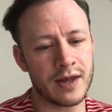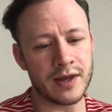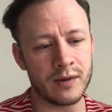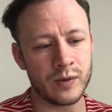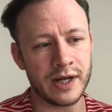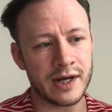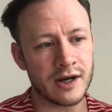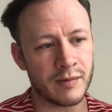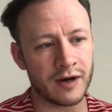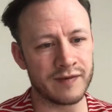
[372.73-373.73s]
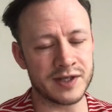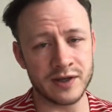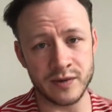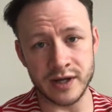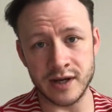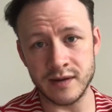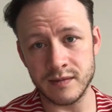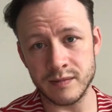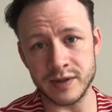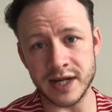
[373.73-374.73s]
Then we come over to the
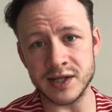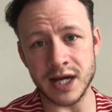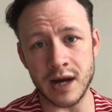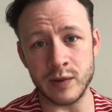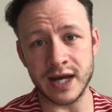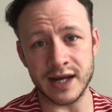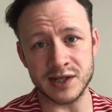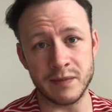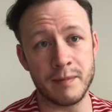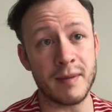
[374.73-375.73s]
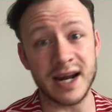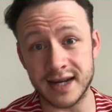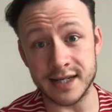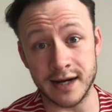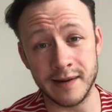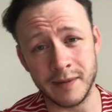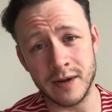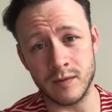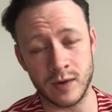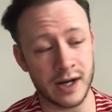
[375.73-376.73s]
presenter and we get some mic time,
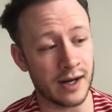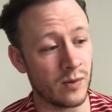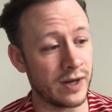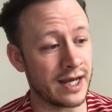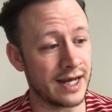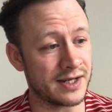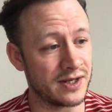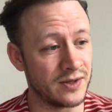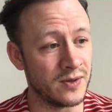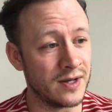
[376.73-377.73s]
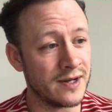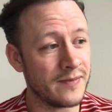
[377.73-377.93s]
where we get to